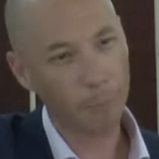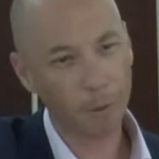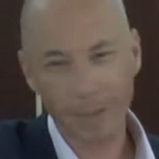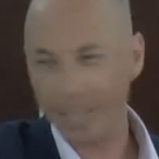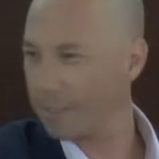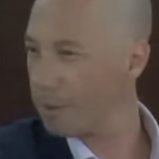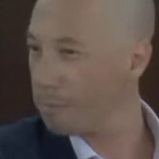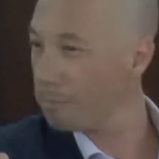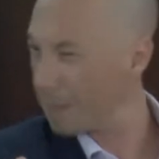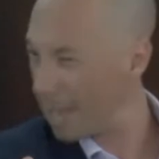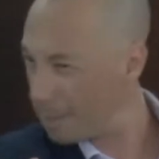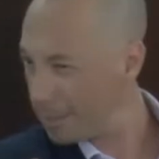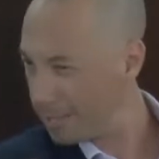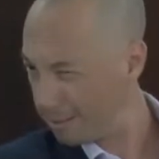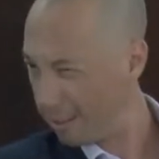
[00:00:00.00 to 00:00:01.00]
probably give him
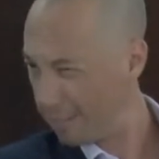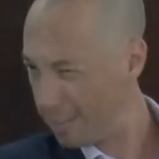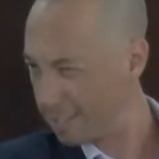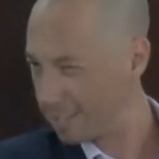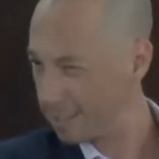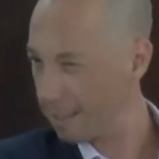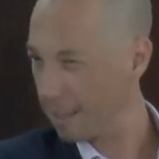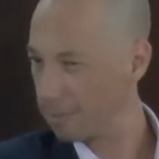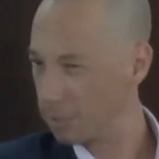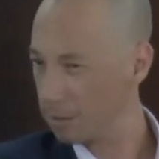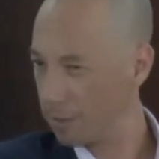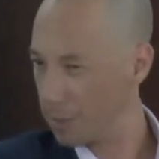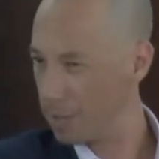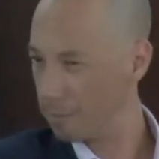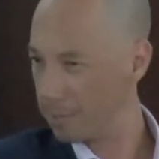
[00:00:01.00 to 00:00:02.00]
maybe like this, that
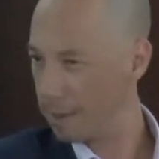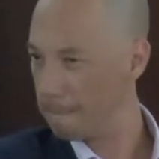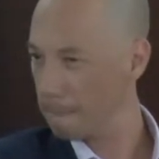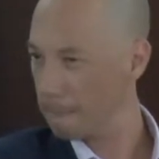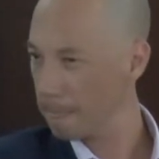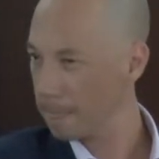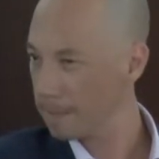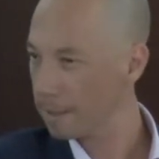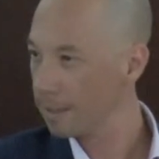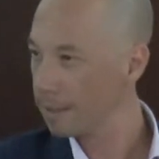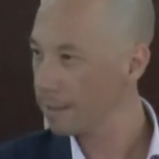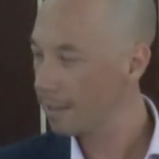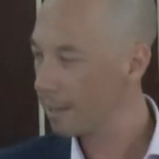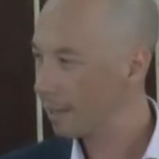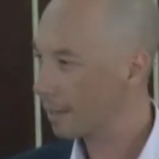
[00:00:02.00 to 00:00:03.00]
sort of a thumbs up.
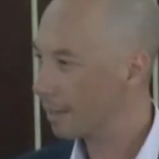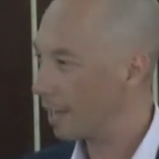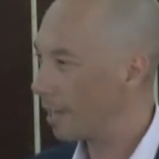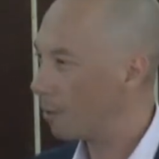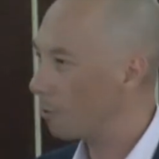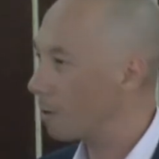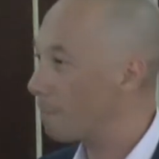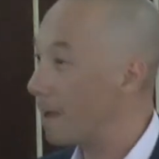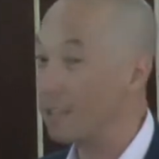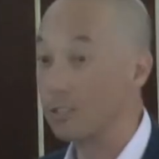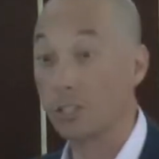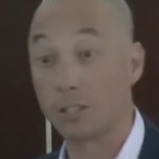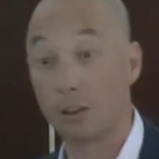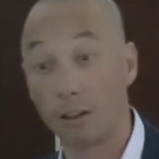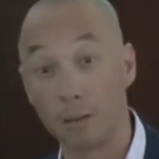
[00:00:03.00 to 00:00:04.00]
Okay, what about
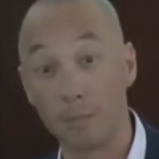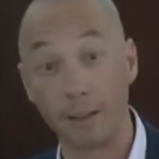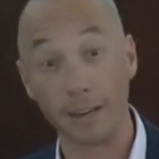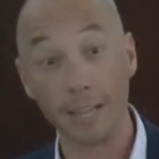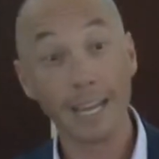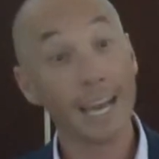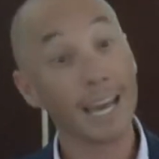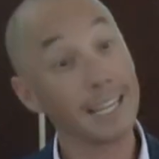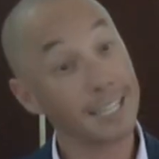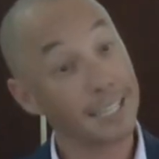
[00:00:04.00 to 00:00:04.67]
Solomon? He